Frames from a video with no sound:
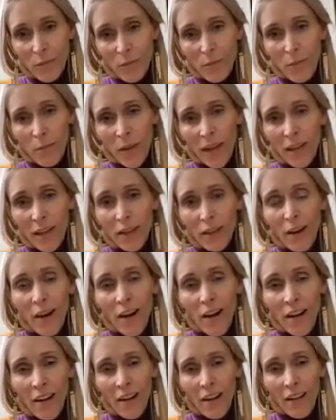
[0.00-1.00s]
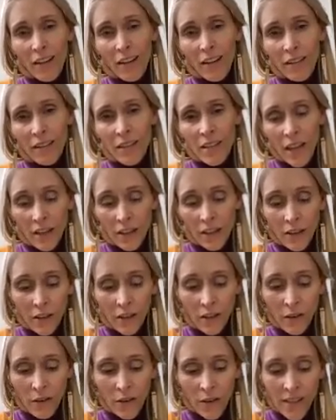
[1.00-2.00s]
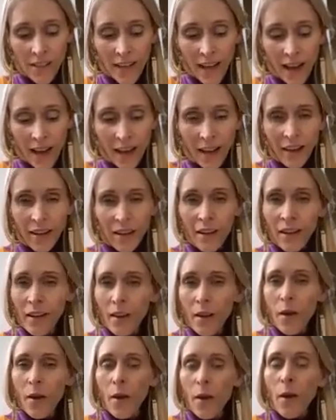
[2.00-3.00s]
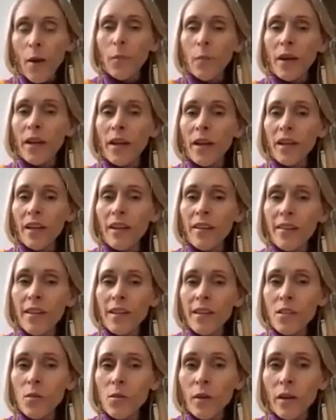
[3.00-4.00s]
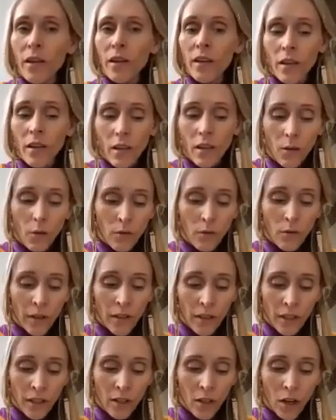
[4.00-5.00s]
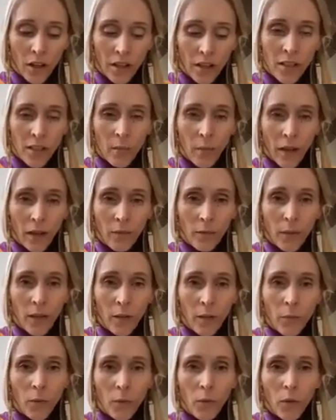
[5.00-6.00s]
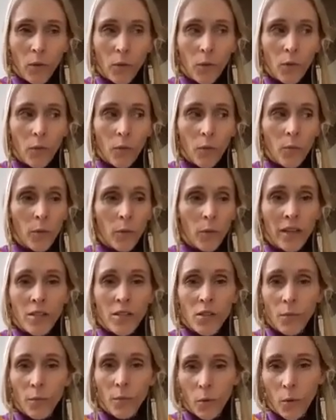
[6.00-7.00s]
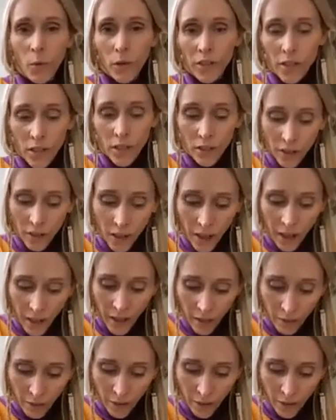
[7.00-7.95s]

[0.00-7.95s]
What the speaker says: make your heart a little tender or sad. But in this one, really calling to mind people who bring support to your life.